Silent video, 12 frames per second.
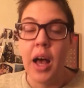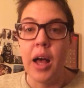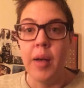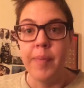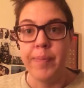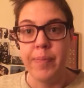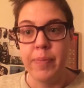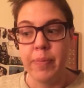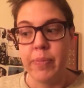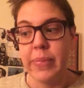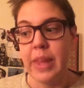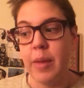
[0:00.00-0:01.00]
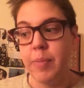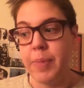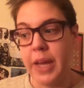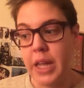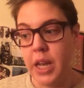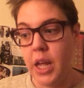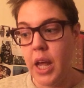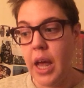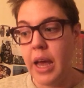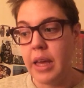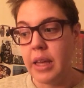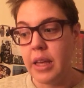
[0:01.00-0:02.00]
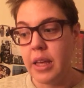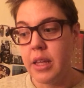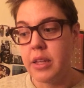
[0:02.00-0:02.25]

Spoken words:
But I,